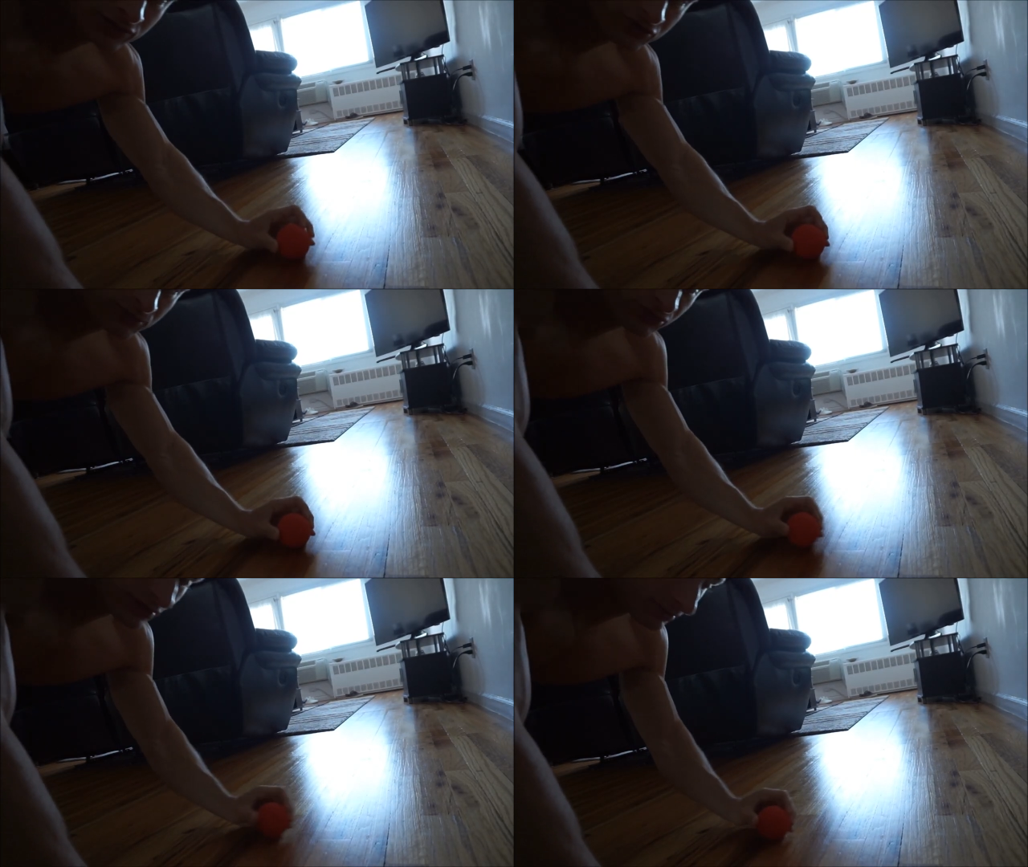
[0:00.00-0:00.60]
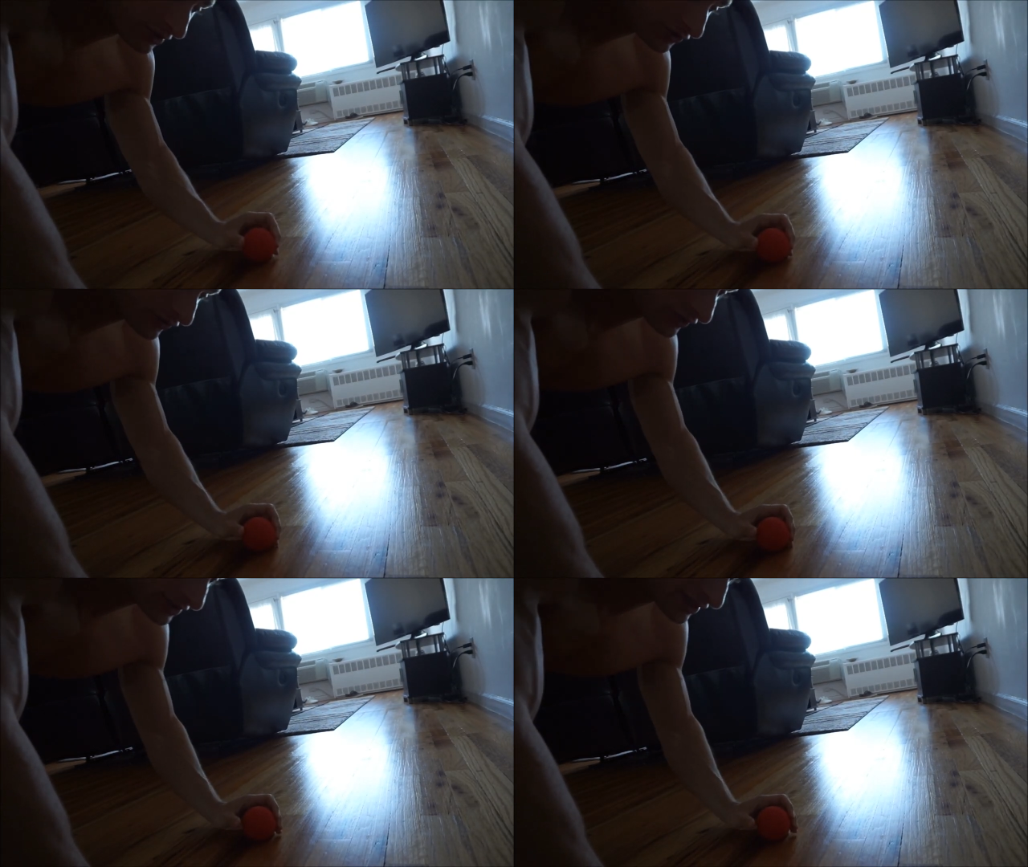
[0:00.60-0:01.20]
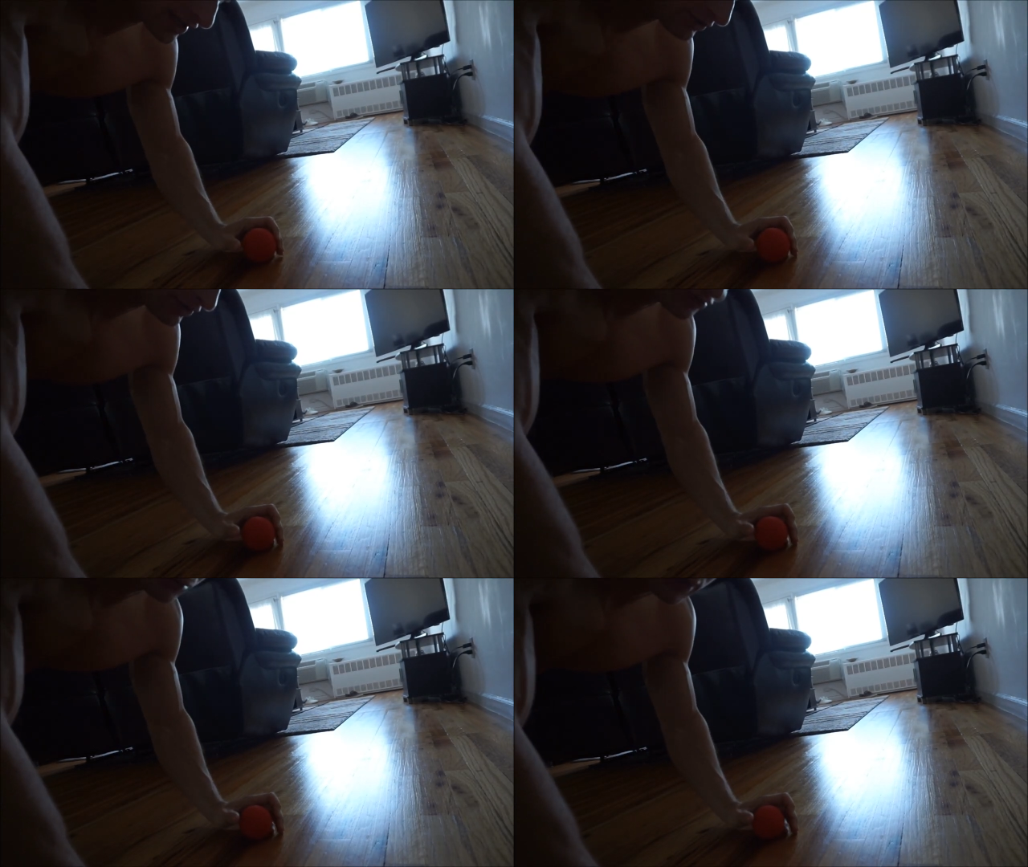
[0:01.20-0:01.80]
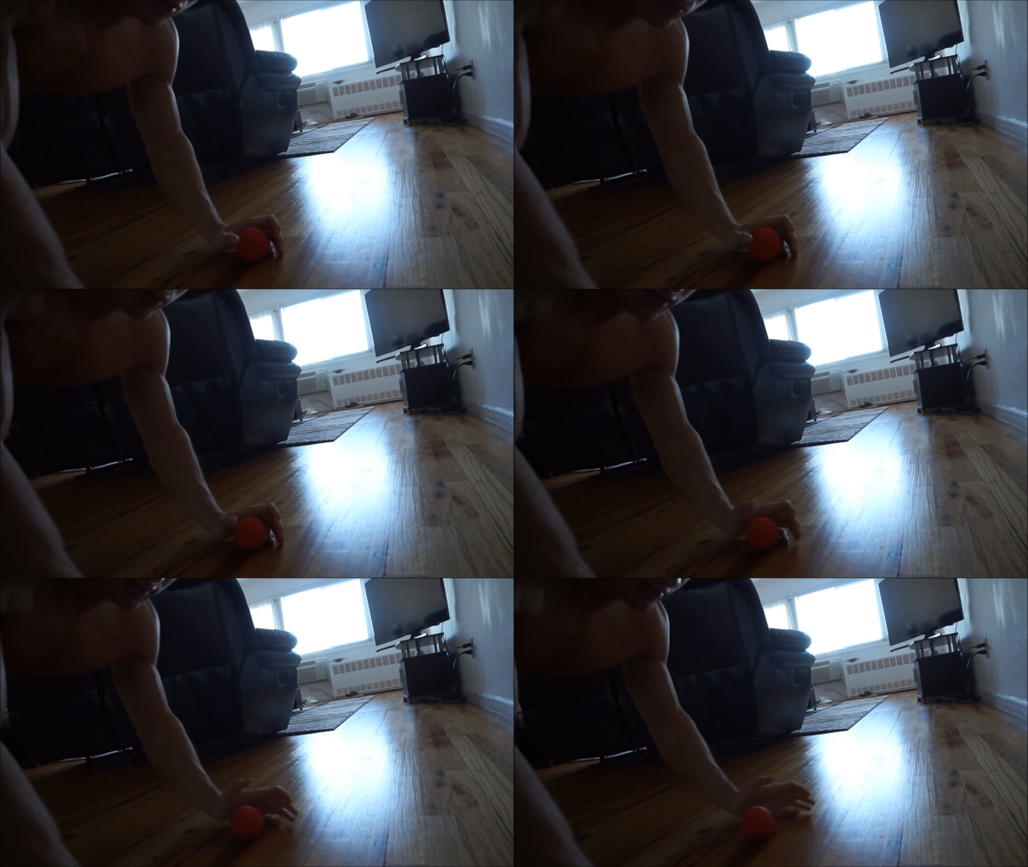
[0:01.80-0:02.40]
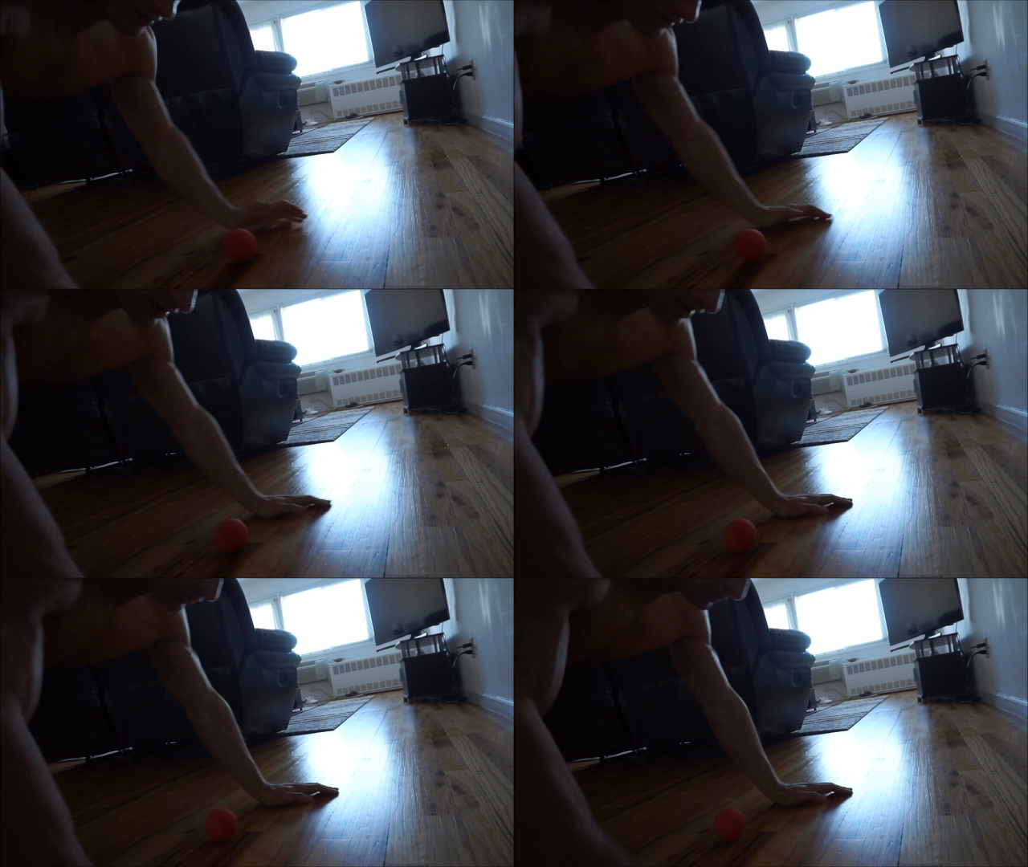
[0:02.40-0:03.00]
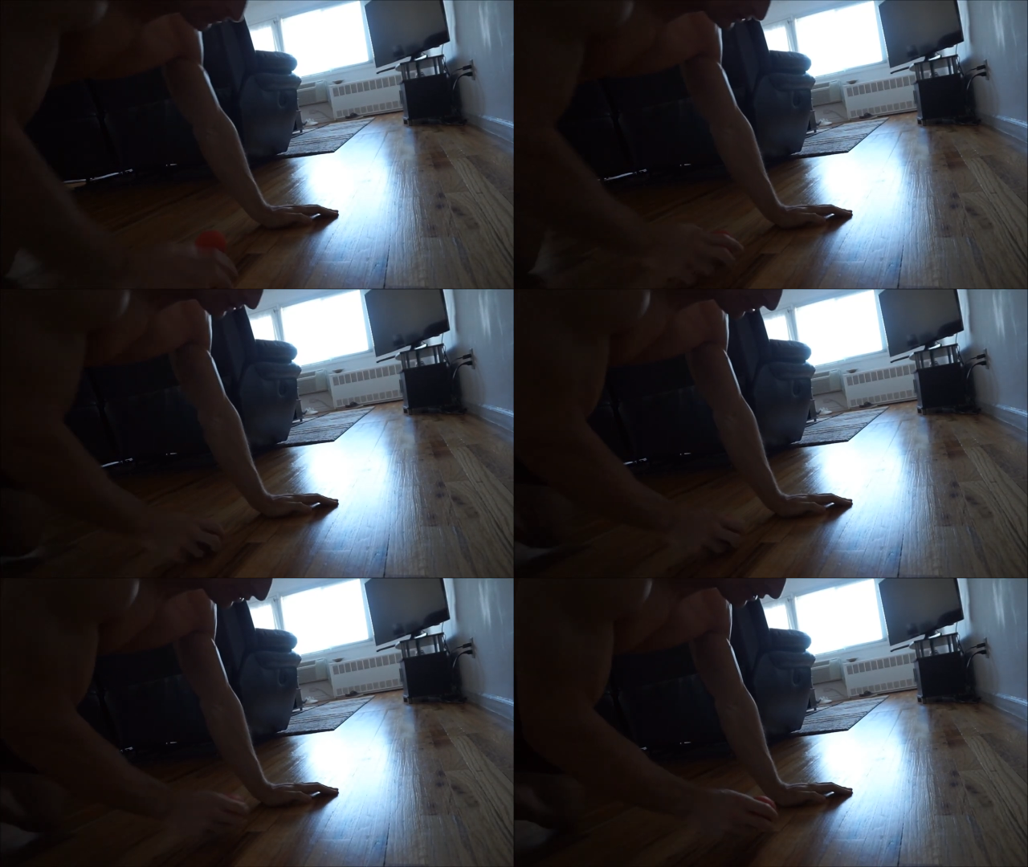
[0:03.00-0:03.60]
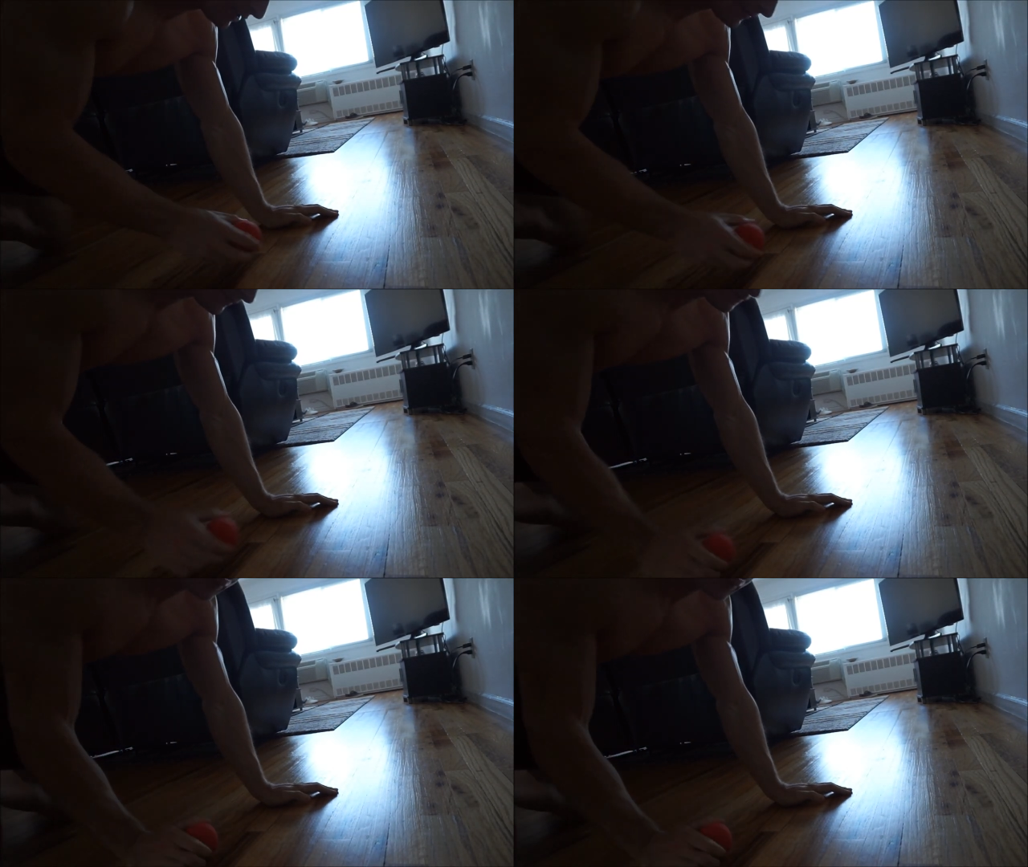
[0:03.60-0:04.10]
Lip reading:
[unreadable: no face in view]